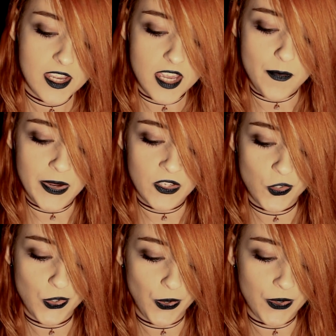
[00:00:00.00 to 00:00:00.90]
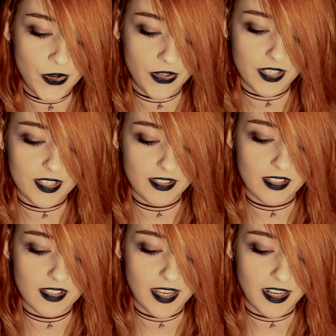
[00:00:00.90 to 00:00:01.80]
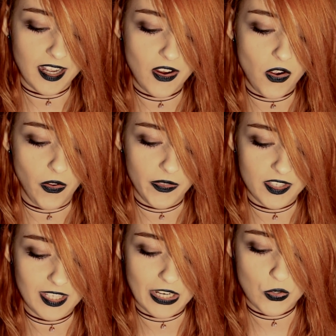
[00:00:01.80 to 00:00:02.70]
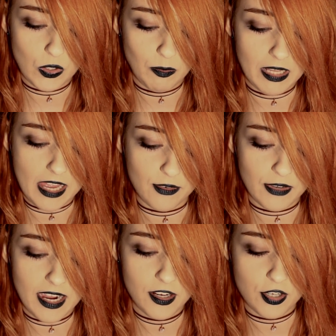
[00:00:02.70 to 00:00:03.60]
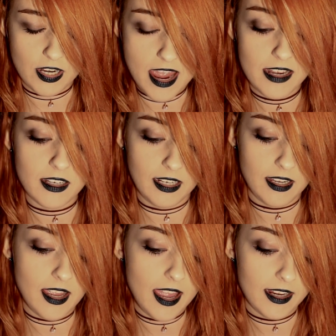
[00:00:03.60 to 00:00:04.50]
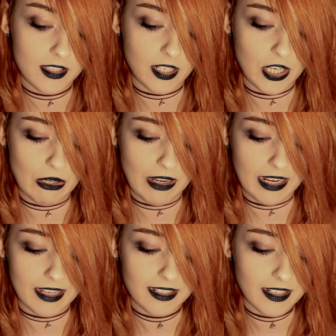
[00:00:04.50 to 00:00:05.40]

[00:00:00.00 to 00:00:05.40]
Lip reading: A major turn-on is deciding on the sexual plan of action and executing it.